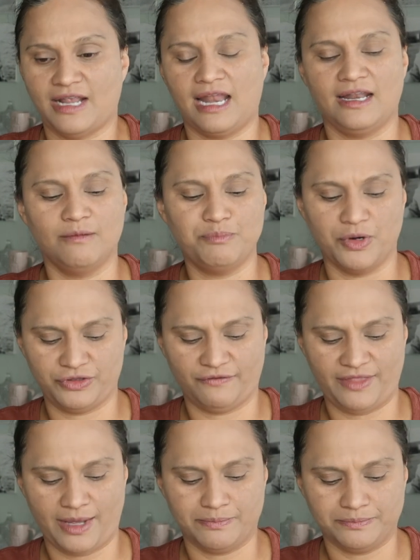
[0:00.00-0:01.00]
I love both
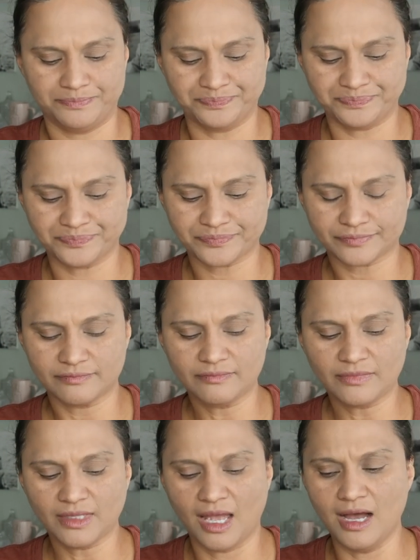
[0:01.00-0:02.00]
of them.
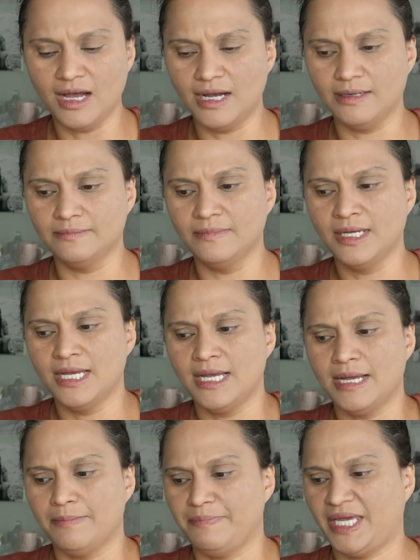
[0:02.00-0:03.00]
Um,
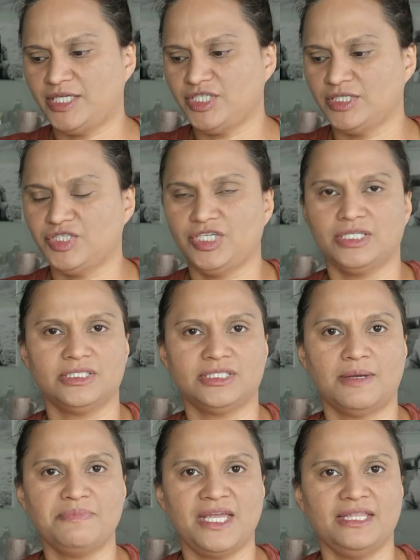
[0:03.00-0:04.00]
beach is just
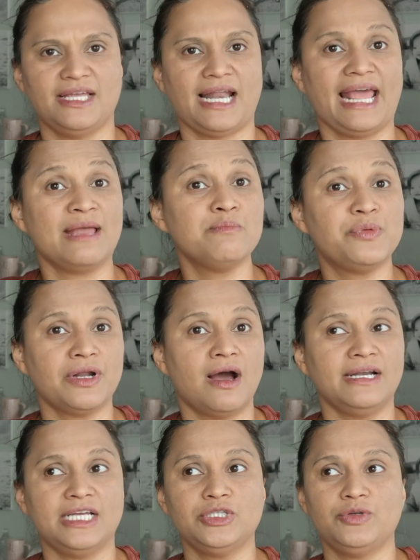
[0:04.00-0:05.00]
something that I can put
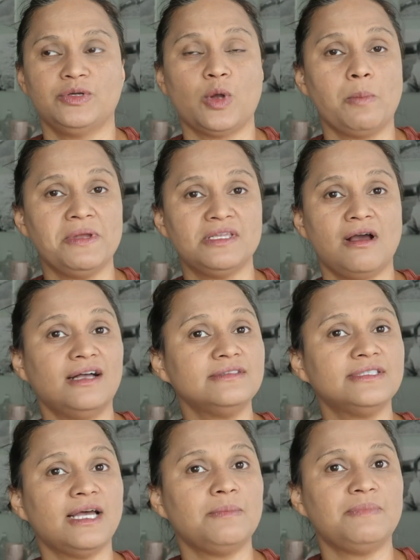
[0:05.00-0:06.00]
on into an open
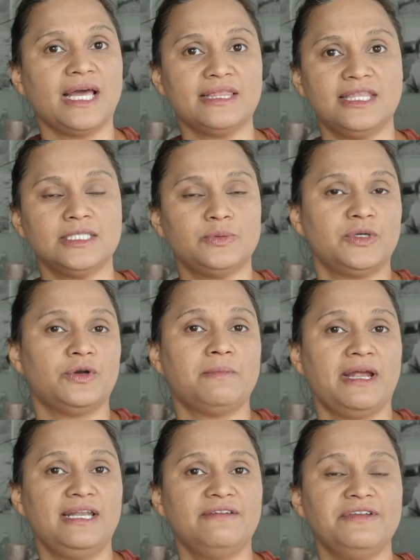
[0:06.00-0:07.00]
concept like this one, or
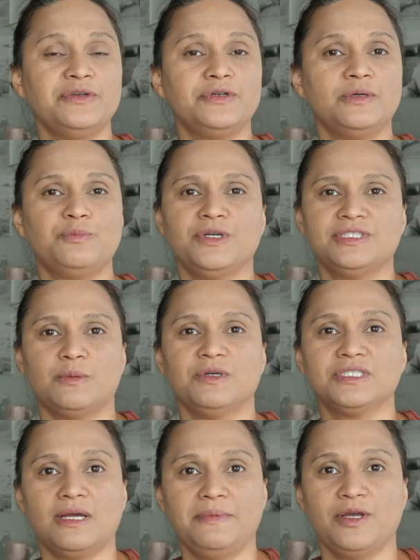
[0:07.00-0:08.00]
my living room when
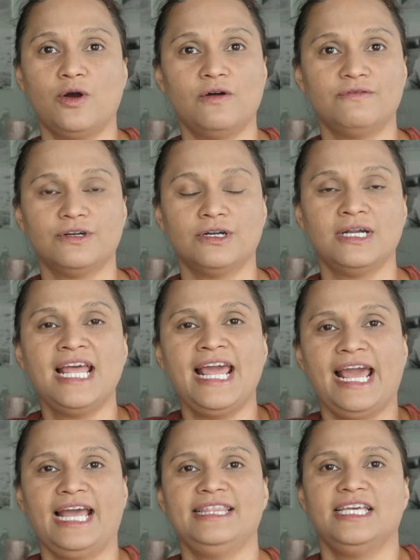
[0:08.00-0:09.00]
someone's coming over,
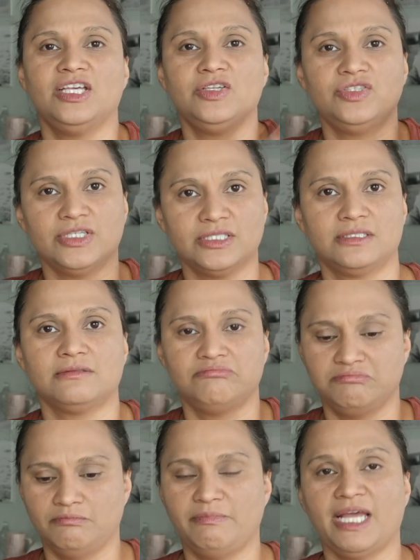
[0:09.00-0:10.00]
and it, it just
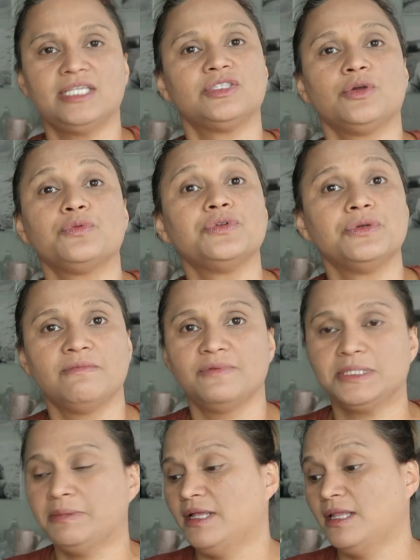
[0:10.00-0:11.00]
makes the room
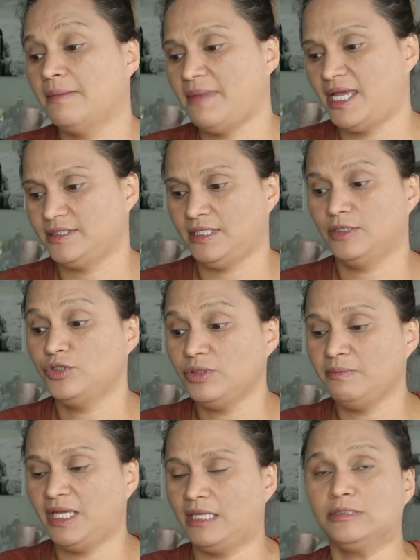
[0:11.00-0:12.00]
smell amazing
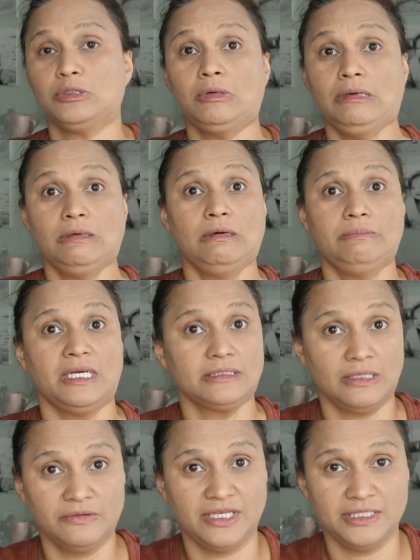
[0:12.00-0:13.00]
to me. So I hope
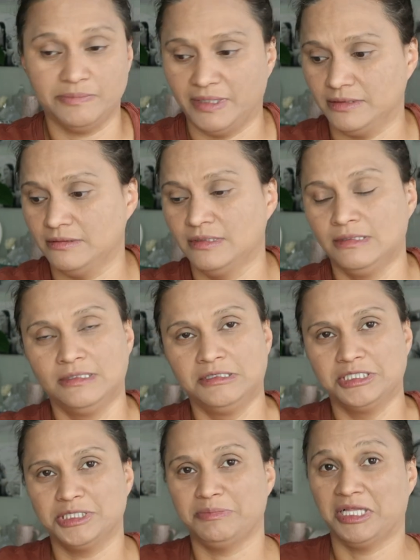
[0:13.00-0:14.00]
that's how they smell.
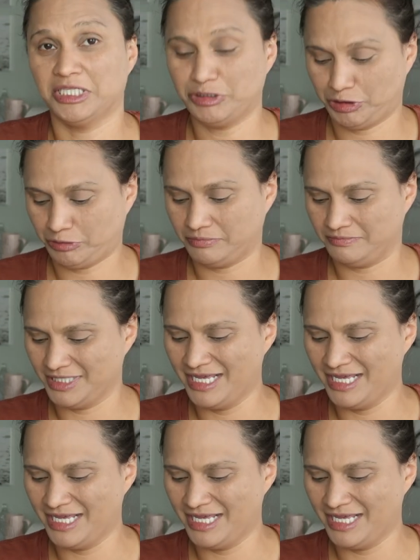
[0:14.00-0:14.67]
Smell it too.